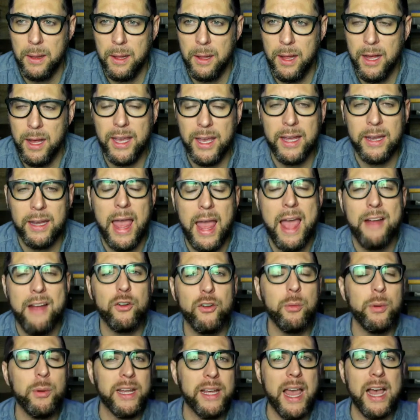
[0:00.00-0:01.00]
again,
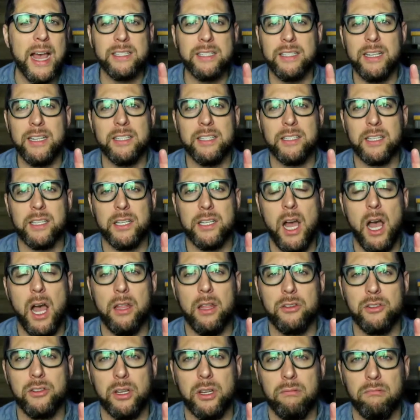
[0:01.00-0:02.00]
everybody has an
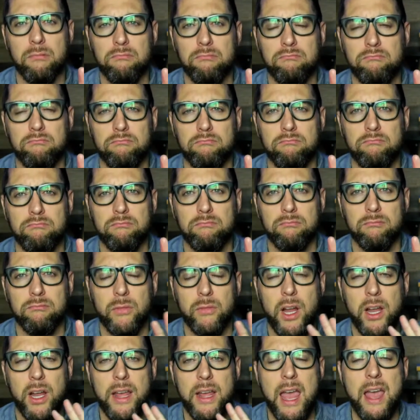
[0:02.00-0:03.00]
eschatology,
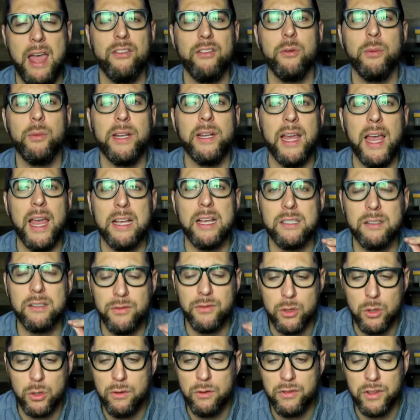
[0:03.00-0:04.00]
right? Everybody has a
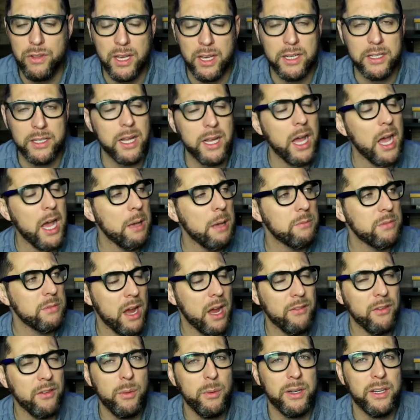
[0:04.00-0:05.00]
view of the end times.
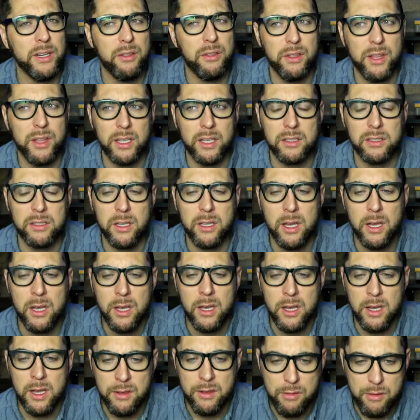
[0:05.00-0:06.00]
Everybody thinks
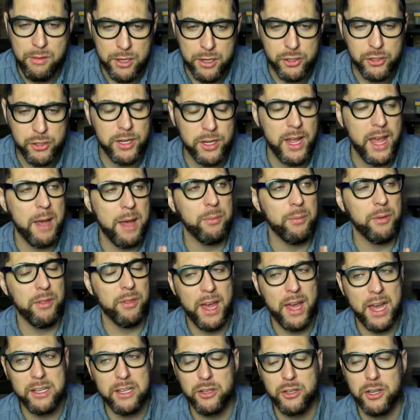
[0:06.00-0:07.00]
this should happen,
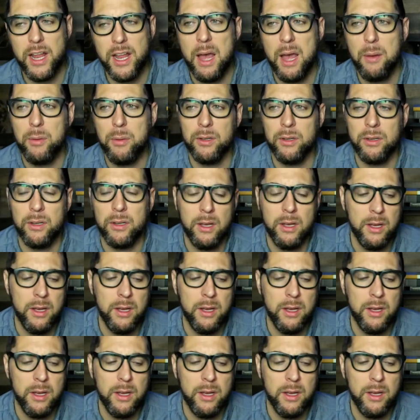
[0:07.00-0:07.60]
that should happen.